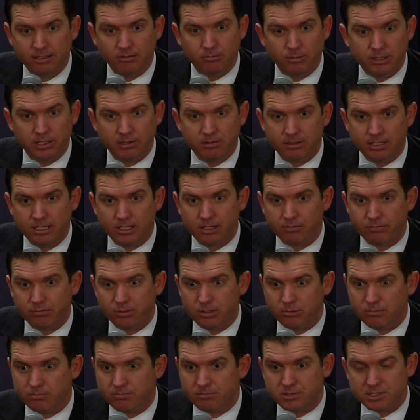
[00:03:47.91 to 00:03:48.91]
We
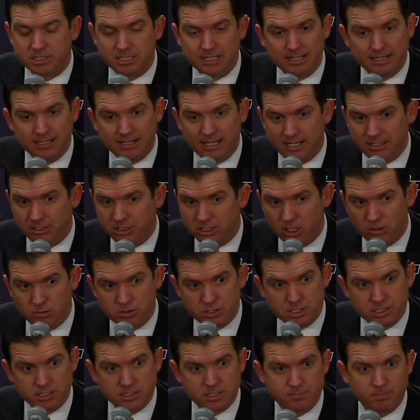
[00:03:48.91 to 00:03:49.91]
interviewed sitting head
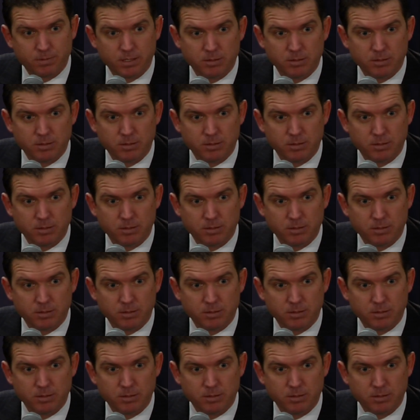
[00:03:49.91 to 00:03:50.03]
coaches,